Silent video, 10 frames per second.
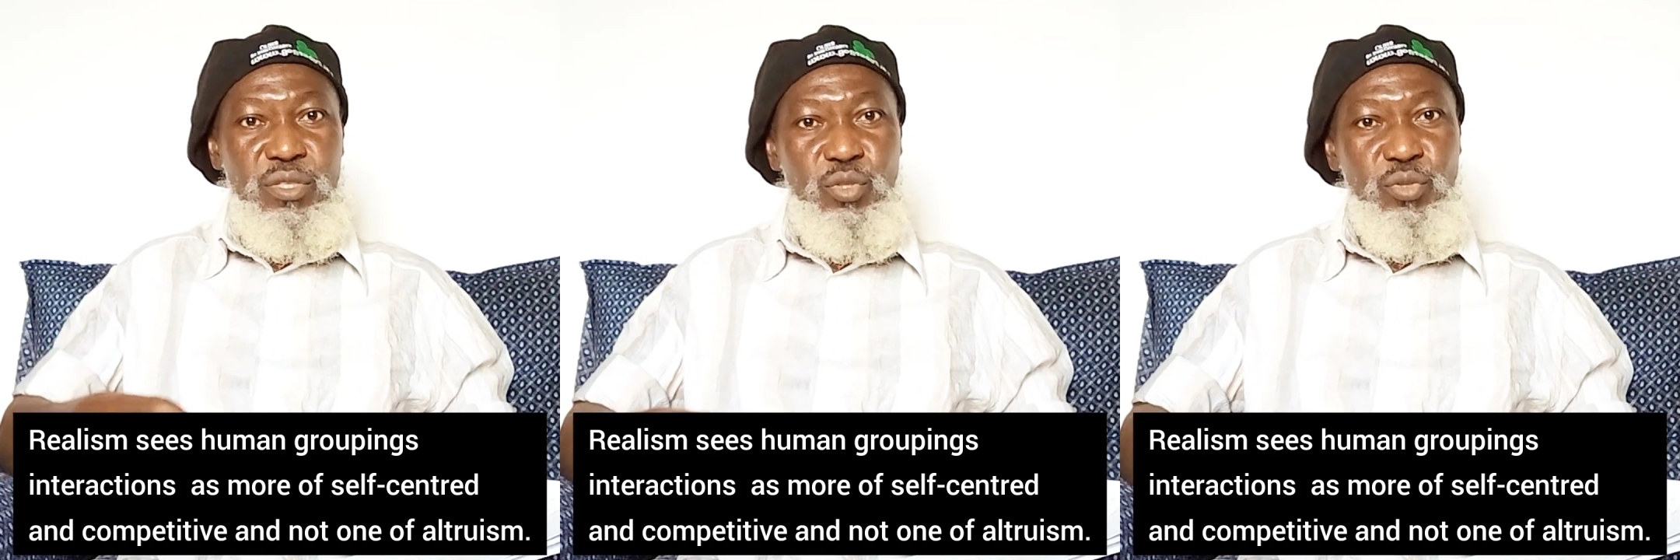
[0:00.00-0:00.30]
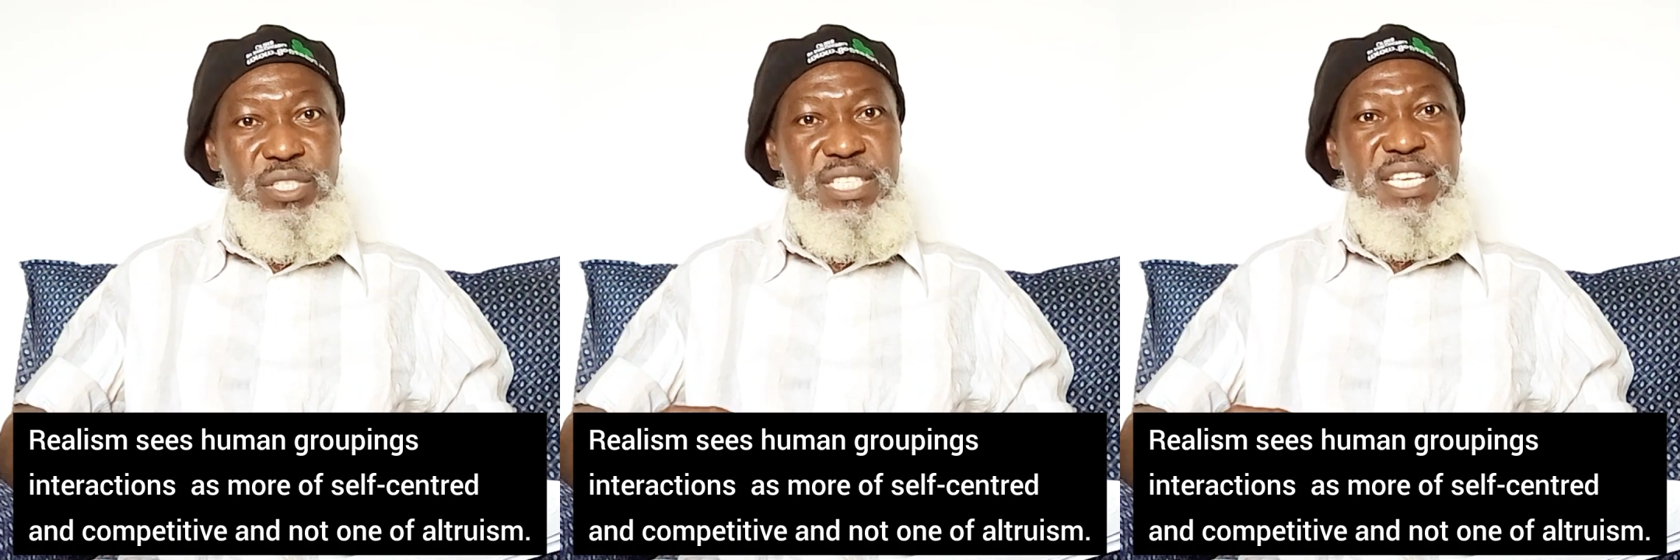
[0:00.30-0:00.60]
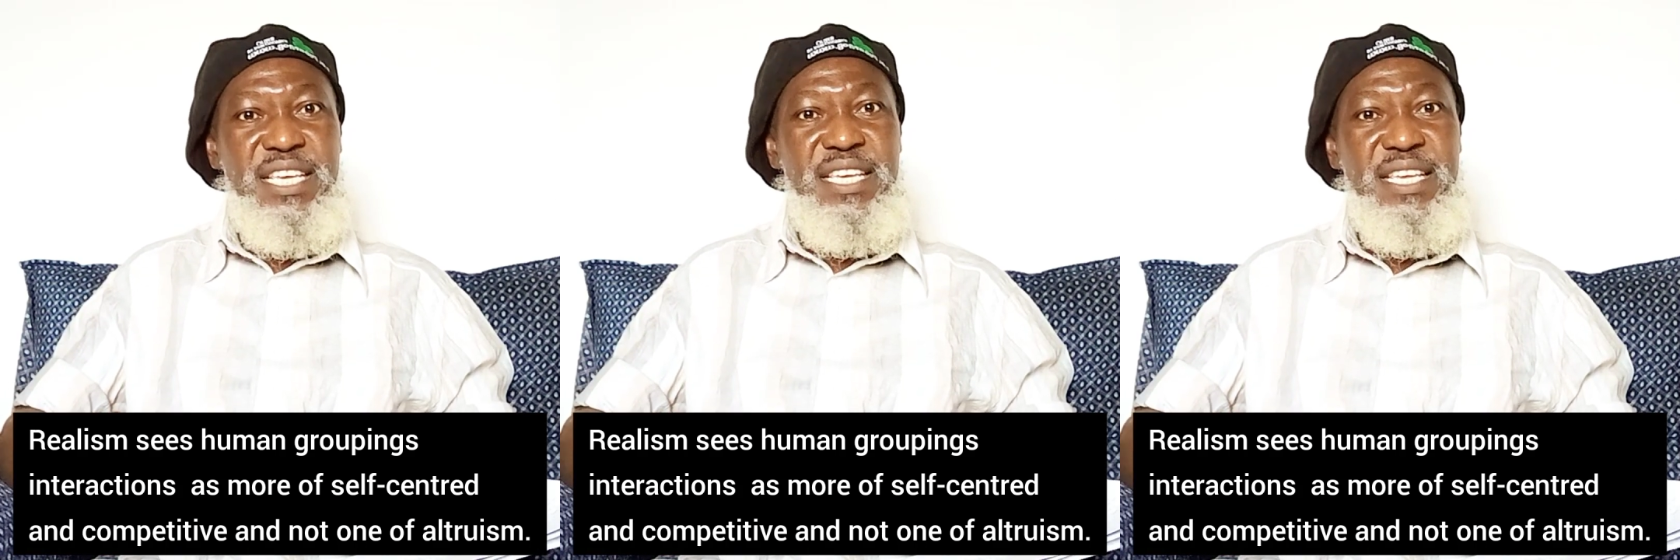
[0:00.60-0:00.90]
to
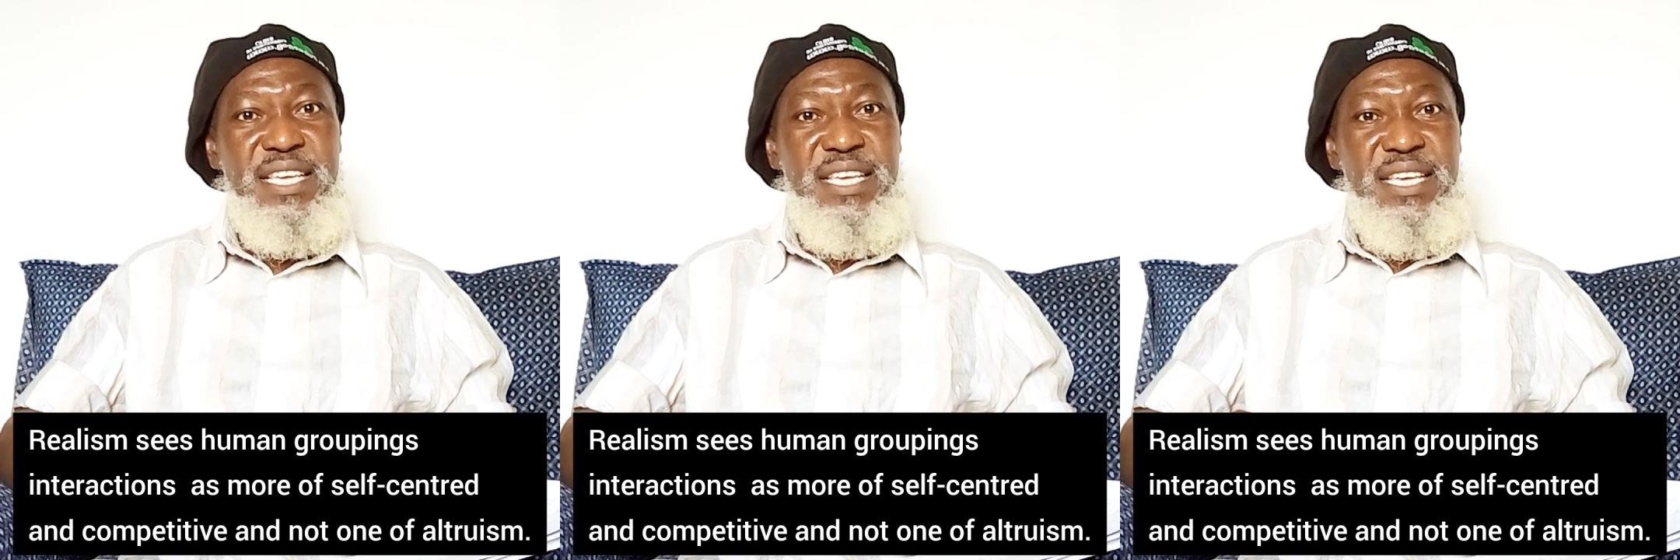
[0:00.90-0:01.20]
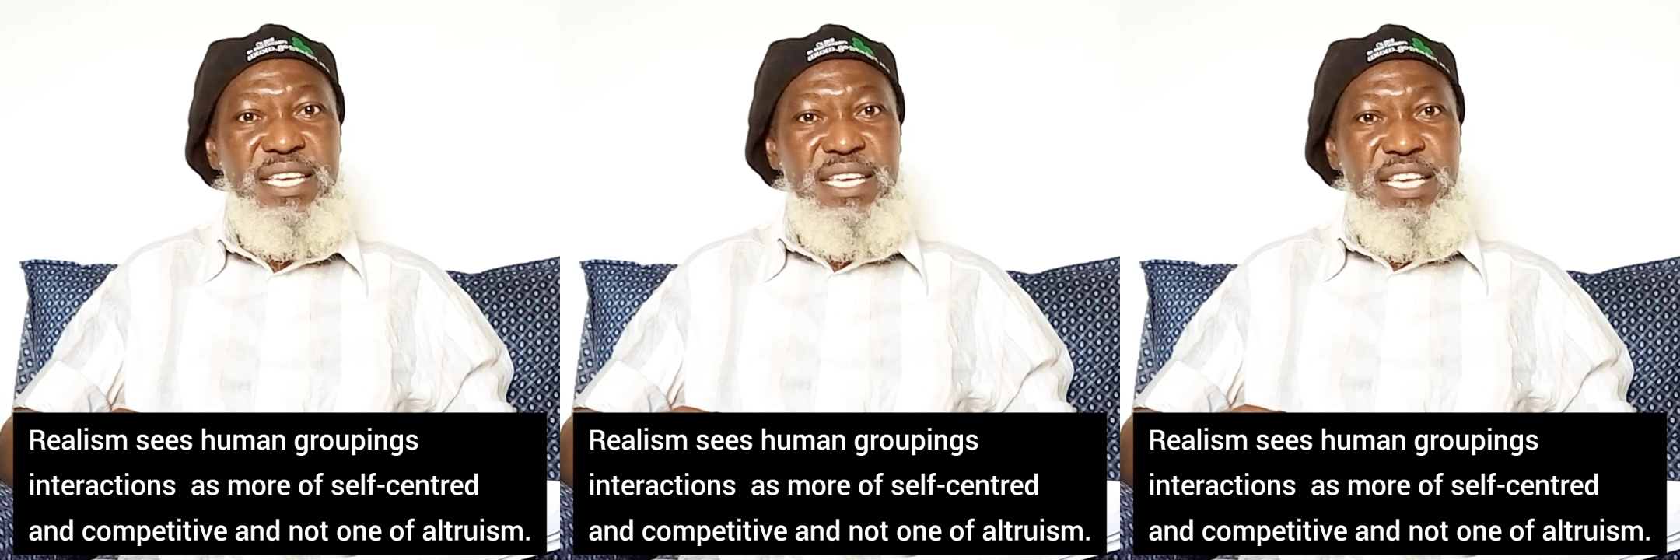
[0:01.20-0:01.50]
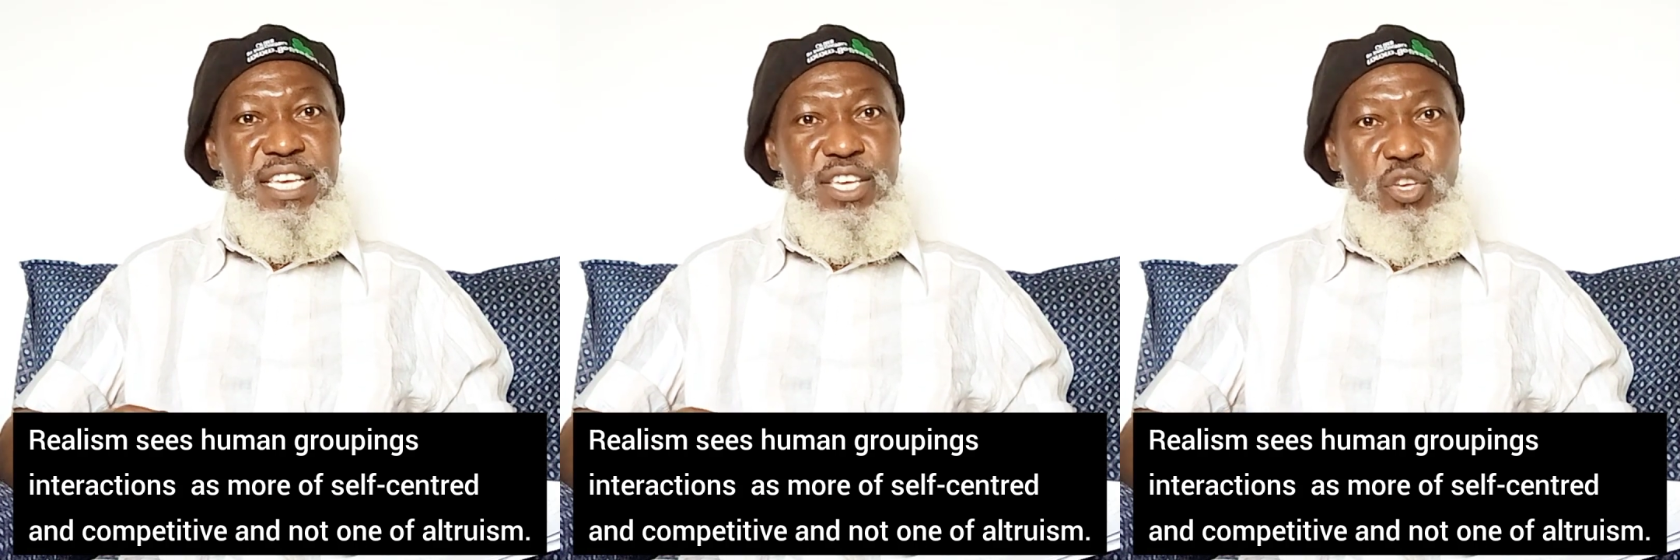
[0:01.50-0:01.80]
see
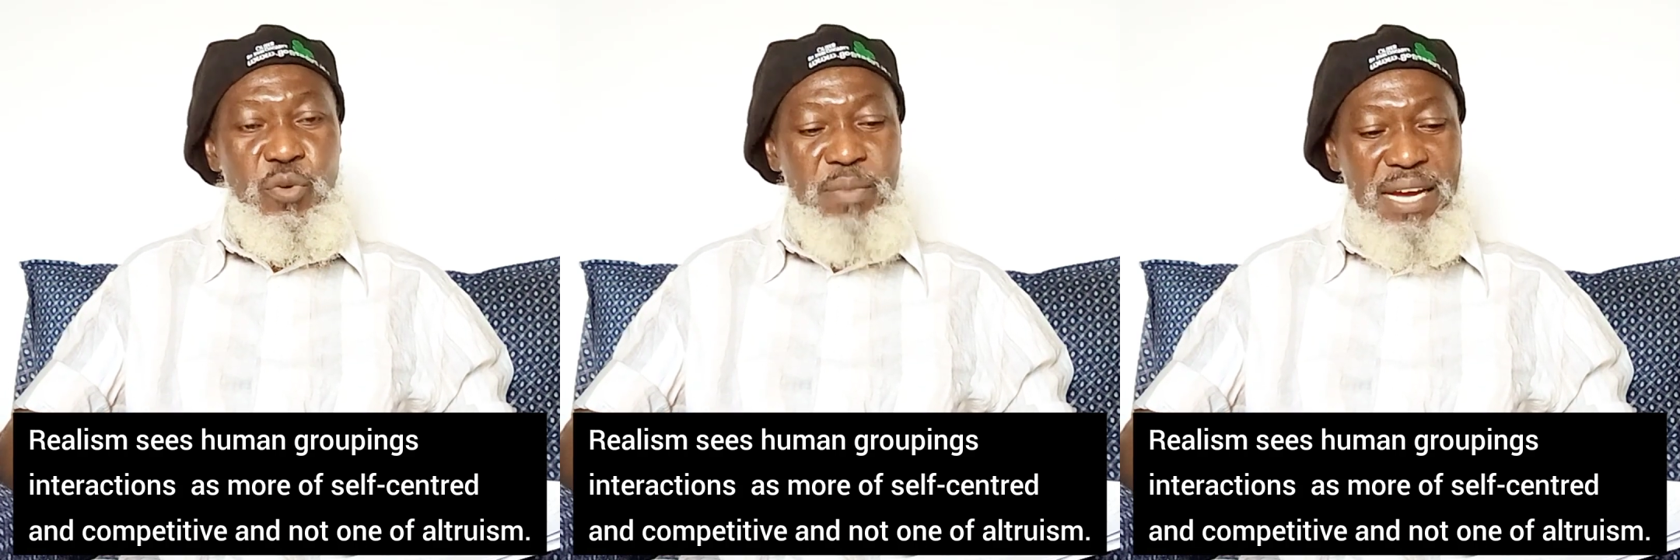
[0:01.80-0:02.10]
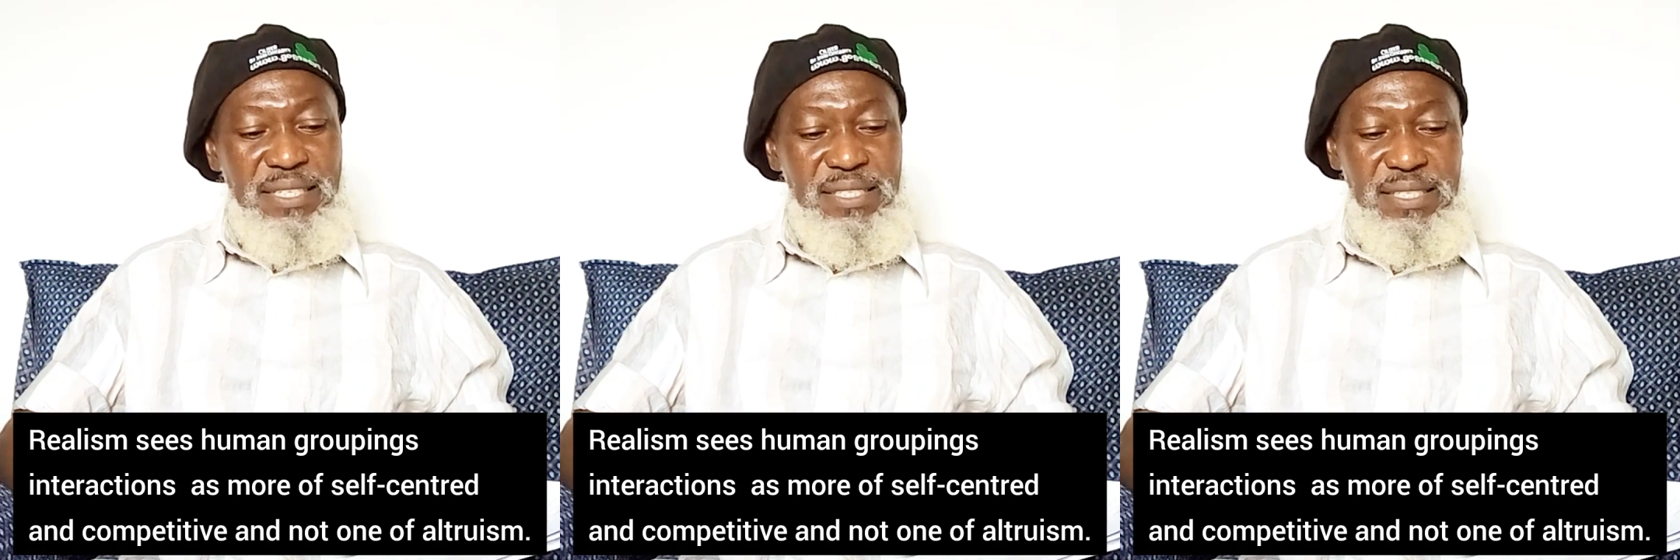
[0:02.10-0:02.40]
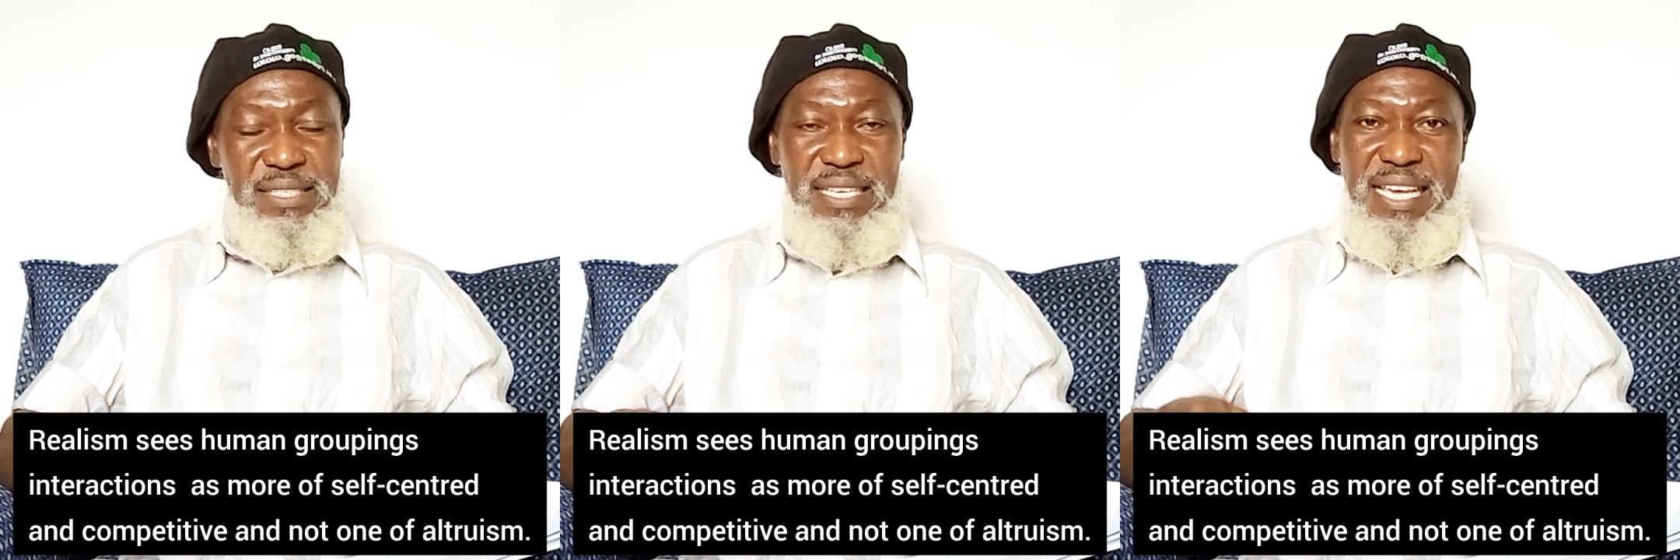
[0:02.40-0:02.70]

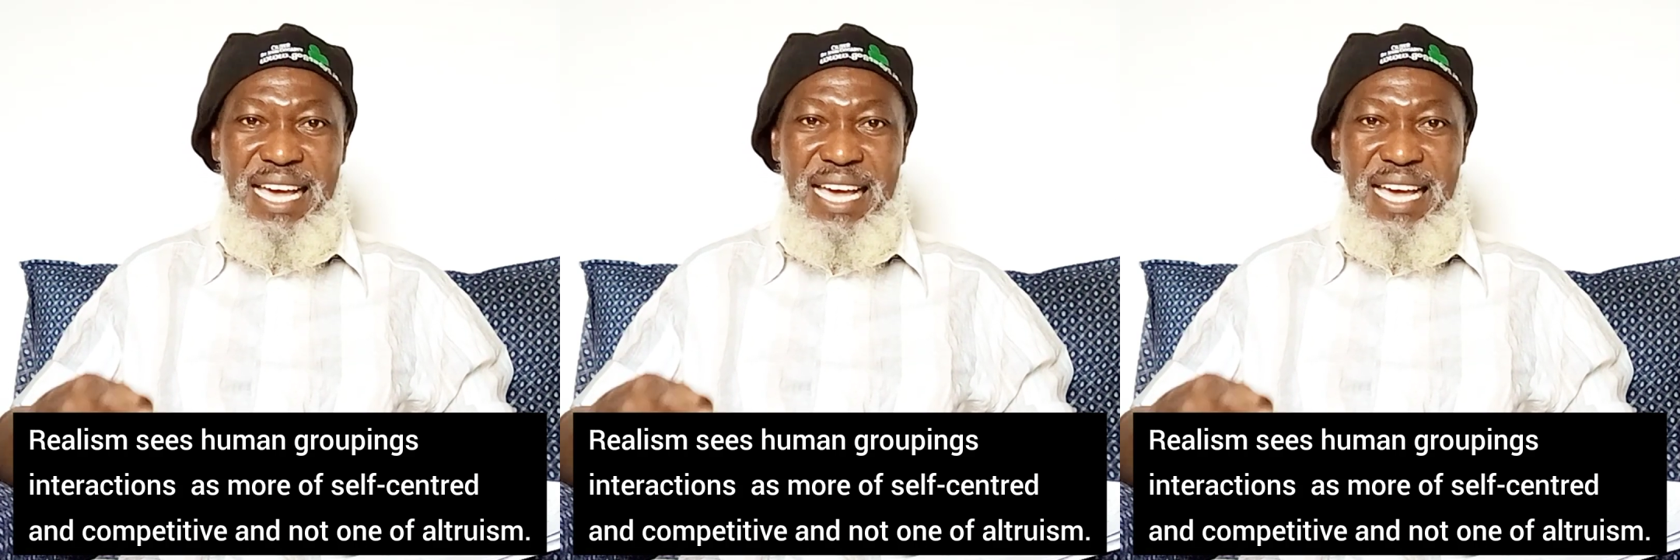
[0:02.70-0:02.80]
humans